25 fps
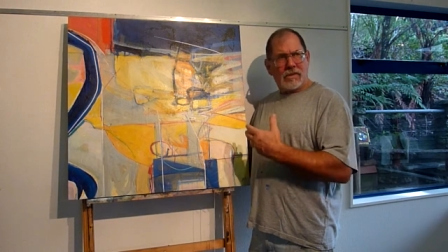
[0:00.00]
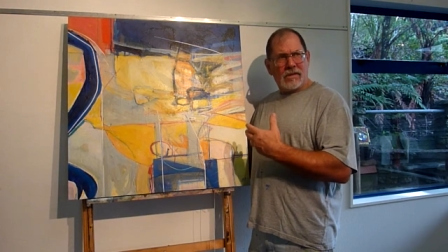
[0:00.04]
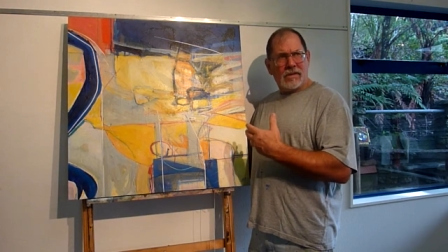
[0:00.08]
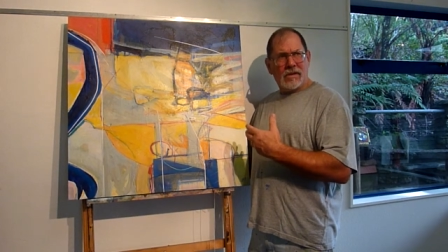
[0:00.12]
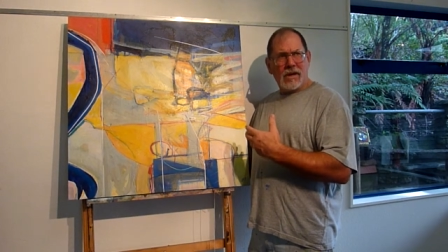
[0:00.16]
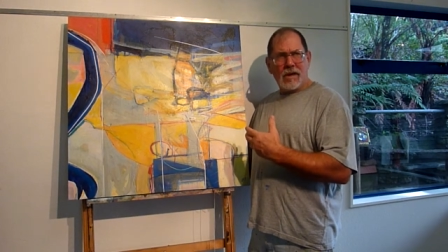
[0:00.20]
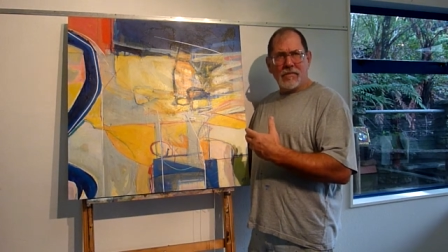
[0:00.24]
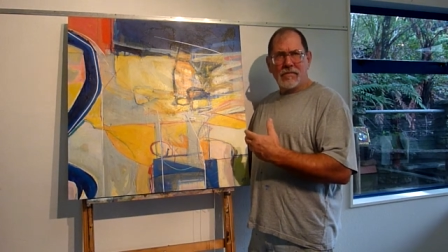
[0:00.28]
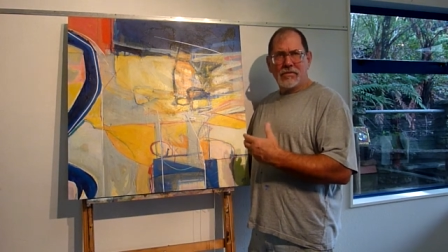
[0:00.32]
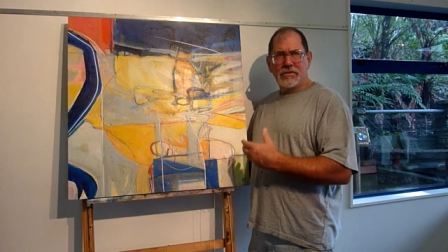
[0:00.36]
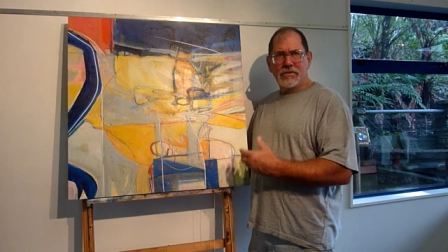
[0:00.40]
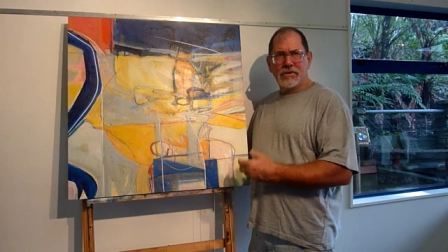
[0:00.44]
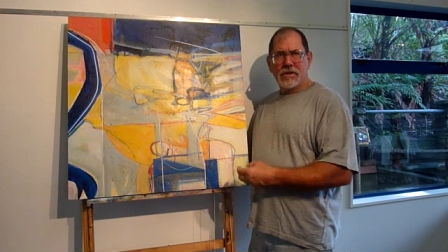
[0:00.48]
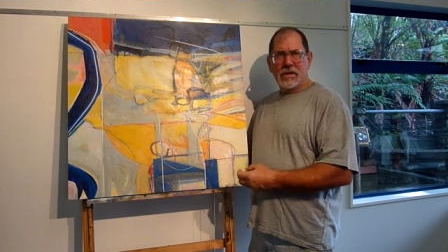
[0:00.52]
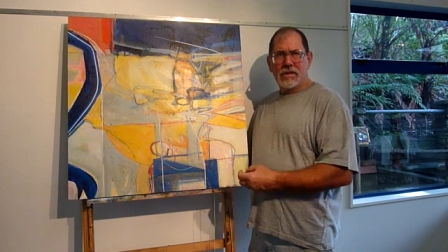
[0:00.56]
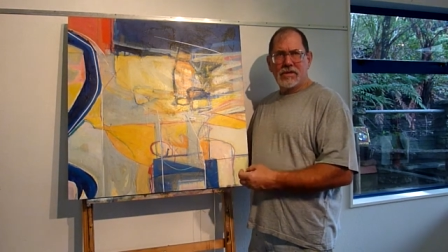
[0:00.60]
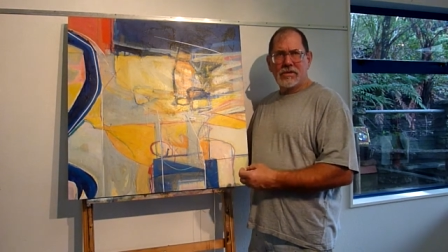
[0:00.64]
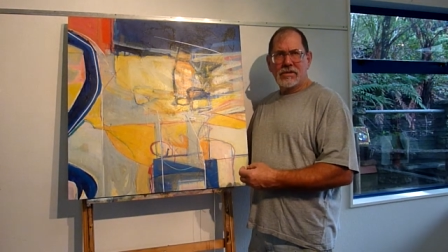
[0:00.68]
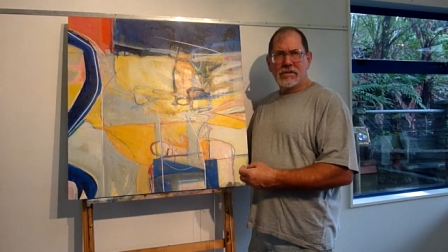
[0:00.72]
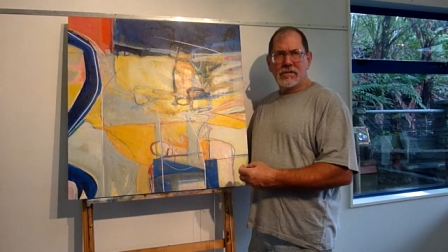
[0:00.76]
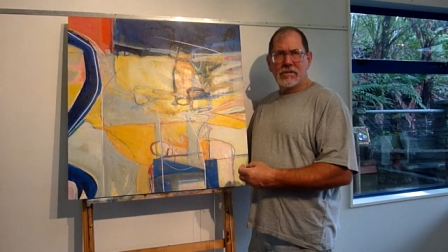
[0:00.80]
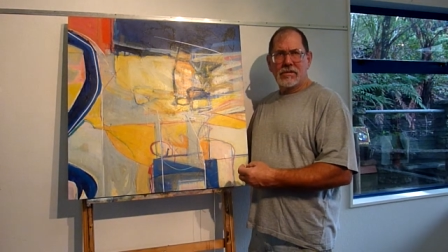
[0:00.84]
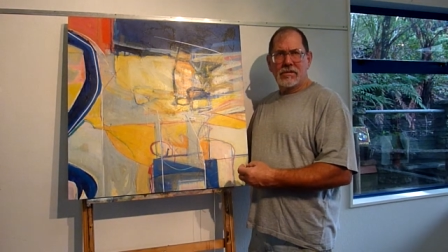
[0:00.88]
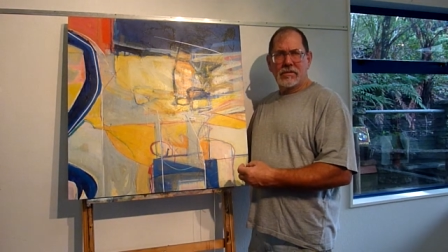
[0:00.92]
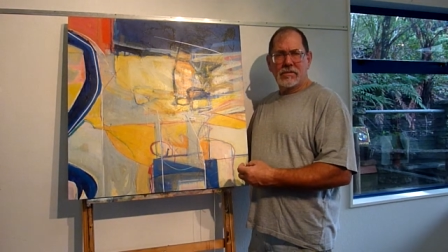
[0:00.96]
Now, I've
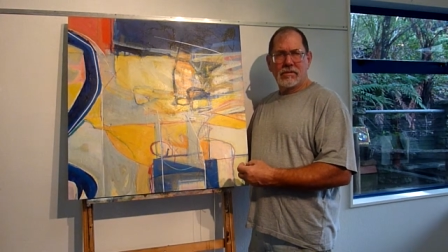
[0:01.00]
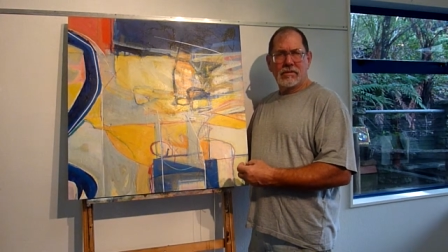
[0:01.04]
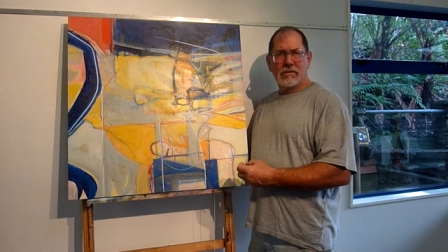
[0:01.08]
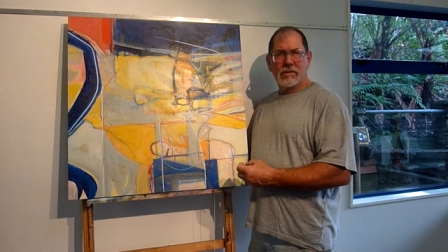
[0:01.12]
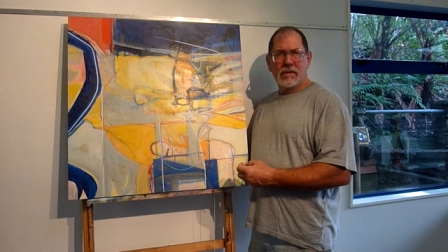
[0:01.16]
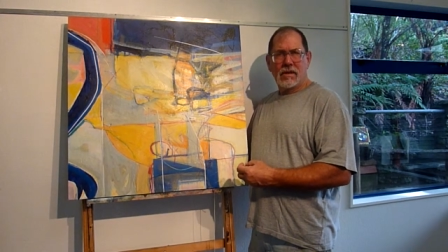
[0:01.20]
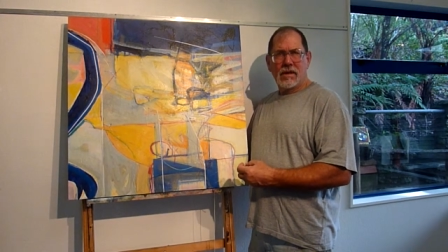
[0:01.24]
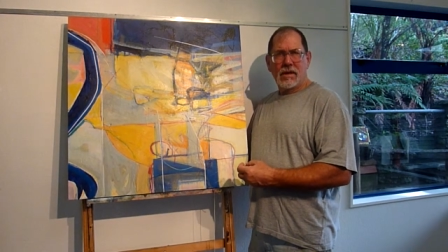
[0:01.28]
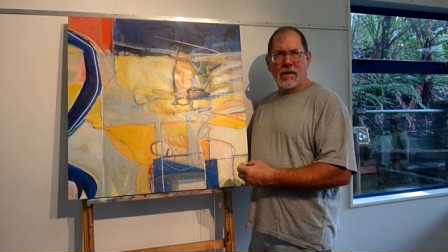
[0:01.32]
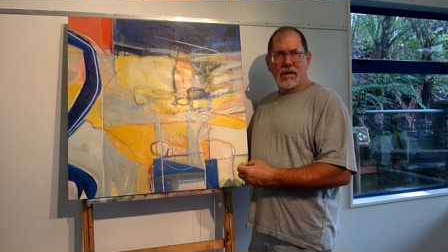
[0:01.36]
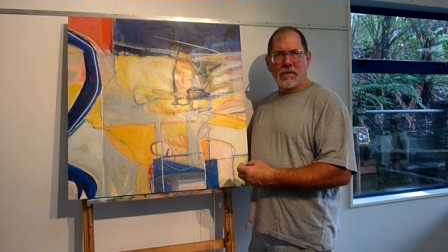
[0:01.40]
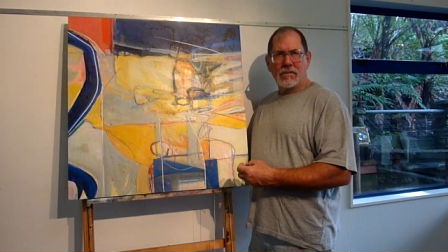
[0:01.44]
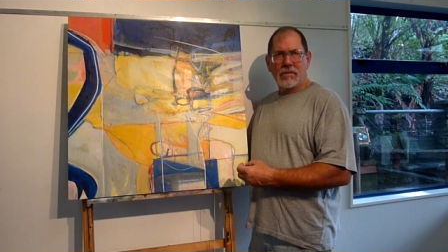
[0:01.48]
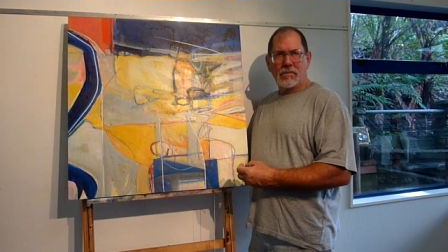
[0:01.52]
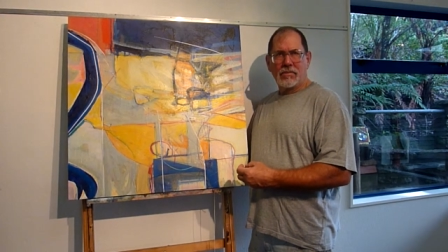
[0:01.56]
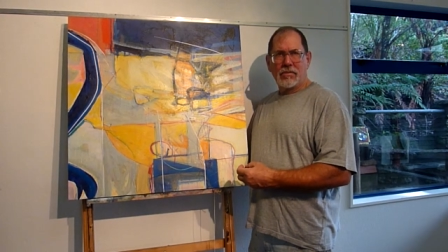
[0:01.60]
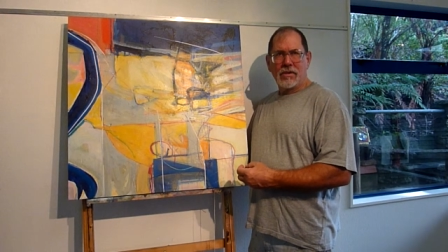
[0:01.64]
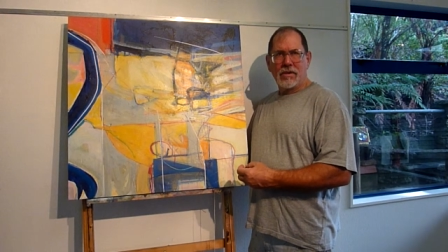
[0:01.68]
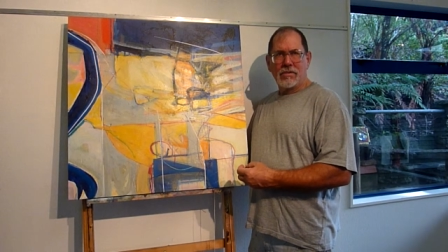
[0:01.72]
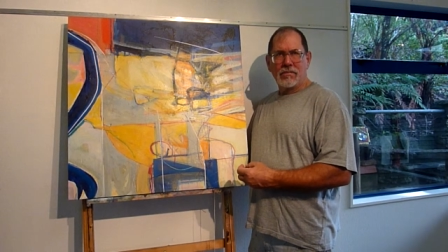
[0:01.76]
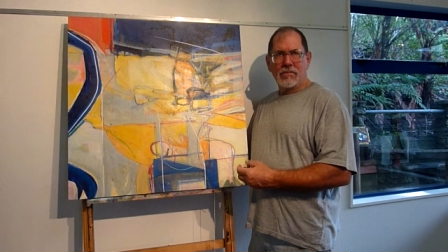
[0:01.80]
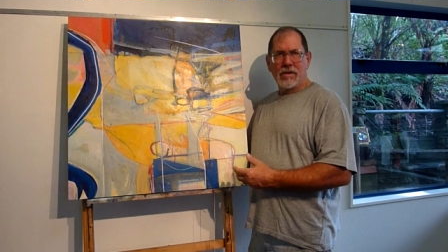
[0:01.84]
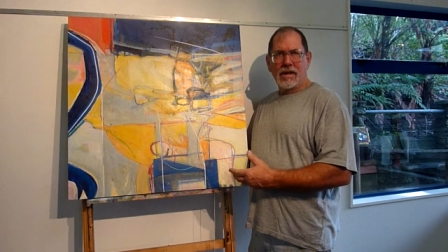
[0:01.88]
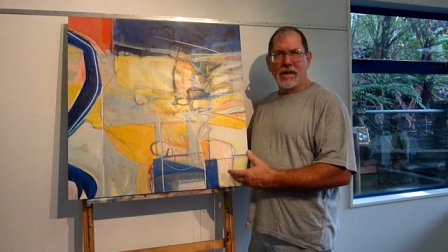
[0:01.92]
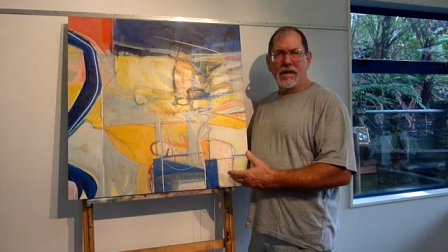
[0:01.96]
adjusted the
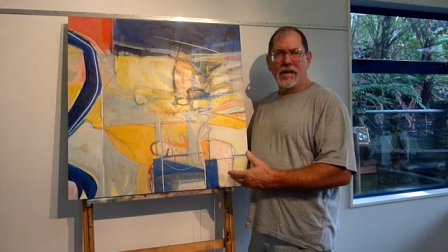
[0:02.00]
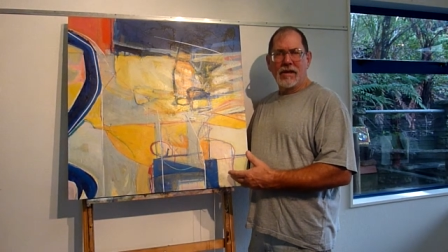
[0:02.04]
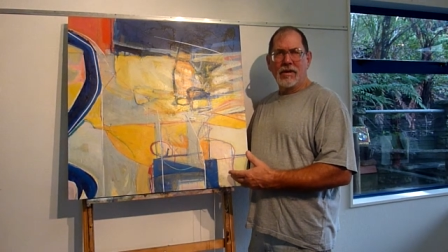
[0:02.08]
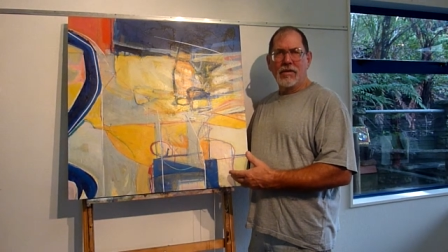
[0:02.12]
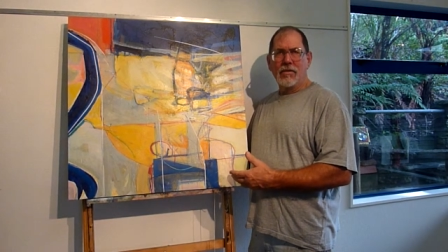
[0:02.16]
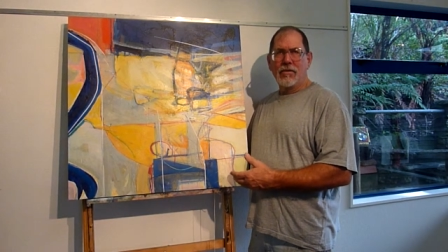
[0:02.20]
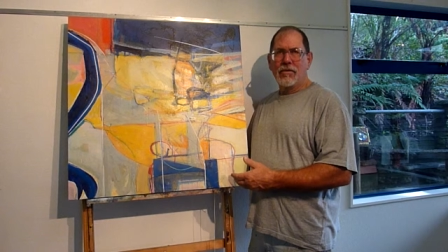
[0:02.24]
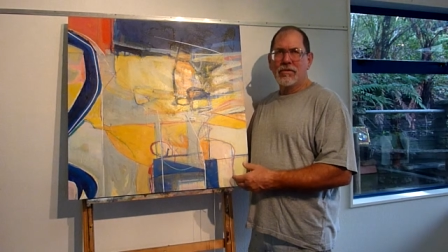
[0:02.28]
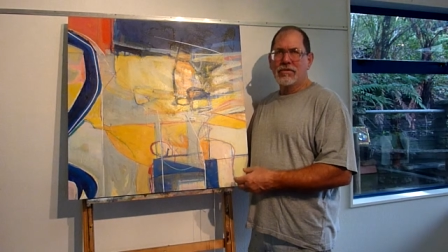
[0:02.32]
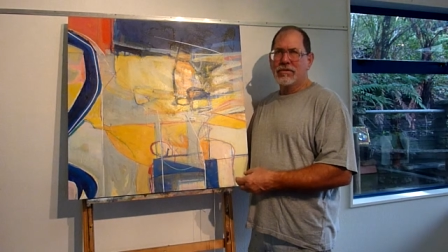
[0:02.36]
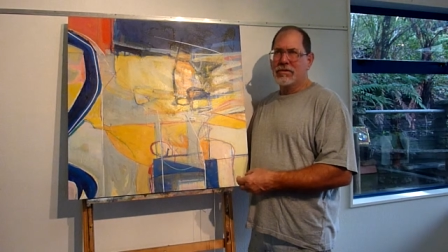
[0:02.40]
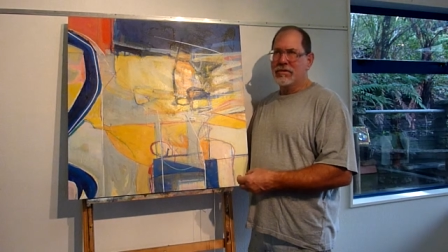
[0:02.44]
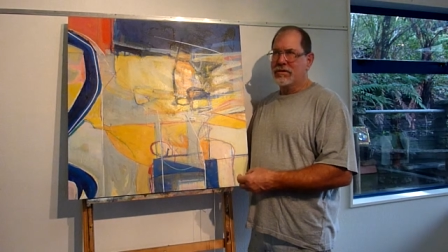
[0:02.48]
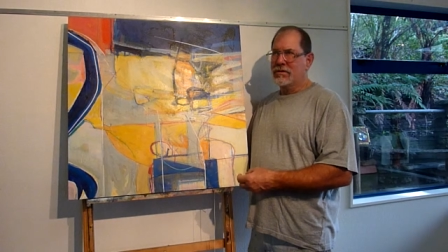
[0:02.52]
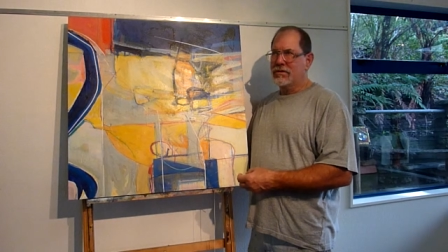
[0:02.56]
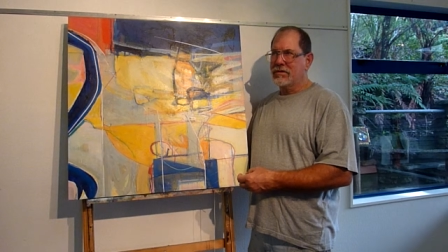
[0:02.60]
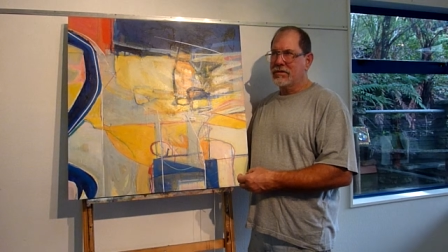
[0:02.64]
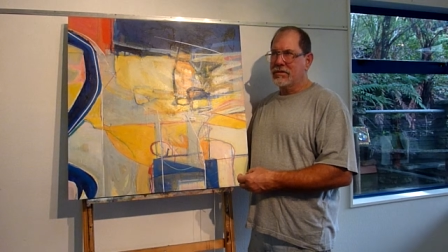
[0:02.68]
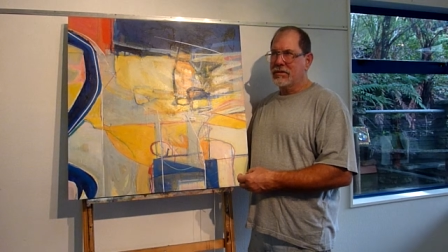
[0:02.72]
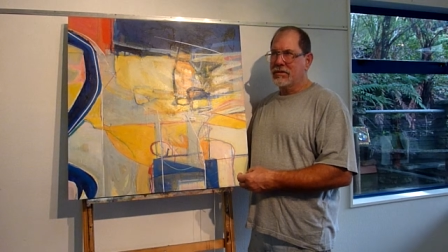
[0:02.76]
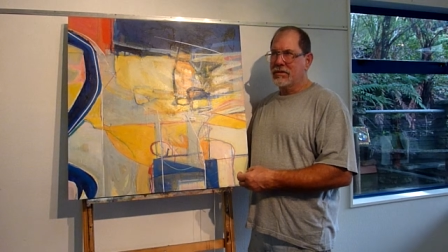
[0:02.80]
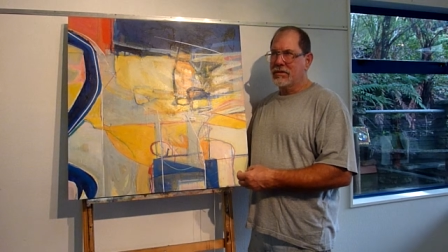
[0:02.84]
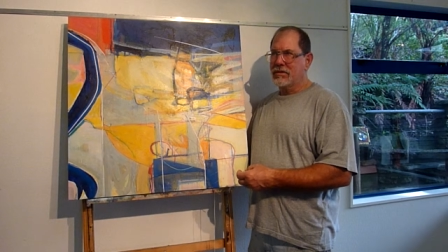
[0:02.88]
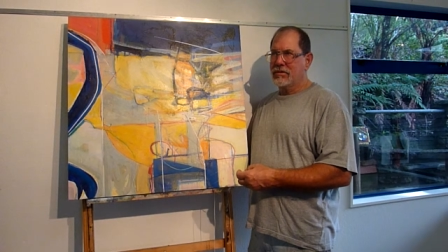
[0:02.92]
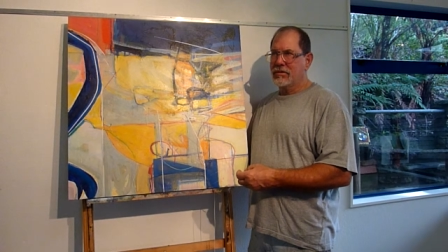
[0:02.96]
printmaking
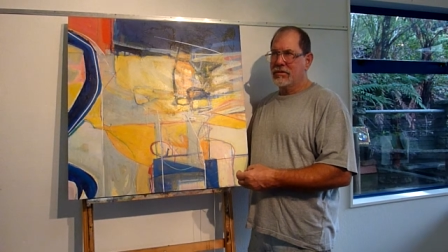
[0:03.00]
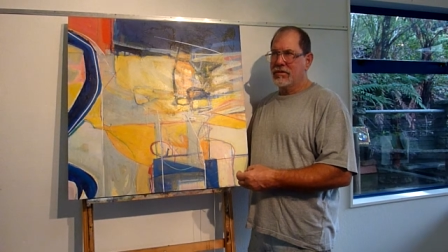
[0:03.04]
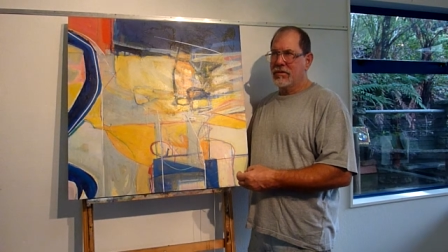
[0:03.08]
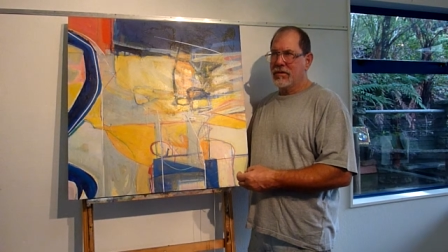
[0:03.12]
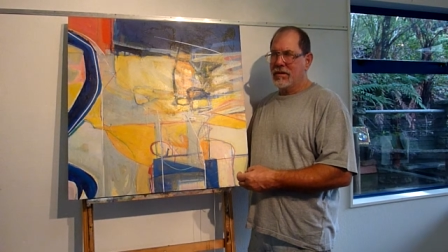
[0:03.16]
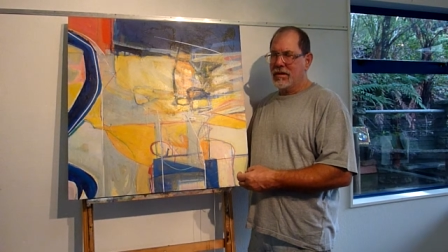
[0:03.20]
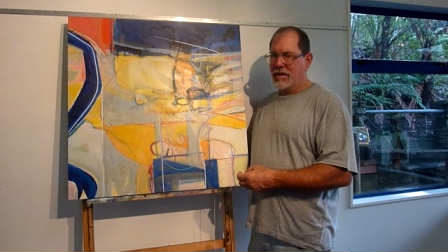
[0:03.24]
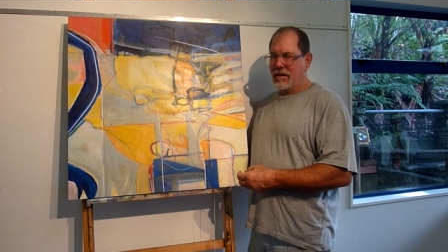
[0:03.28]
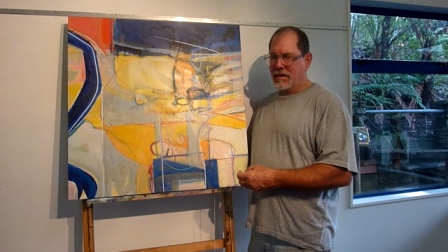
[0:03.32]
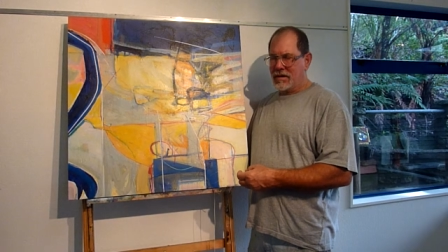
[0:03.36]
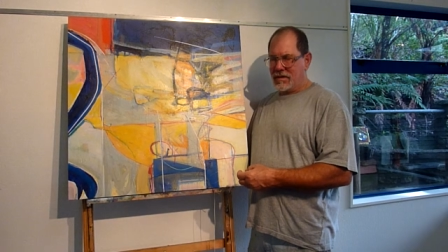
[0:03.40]
courses to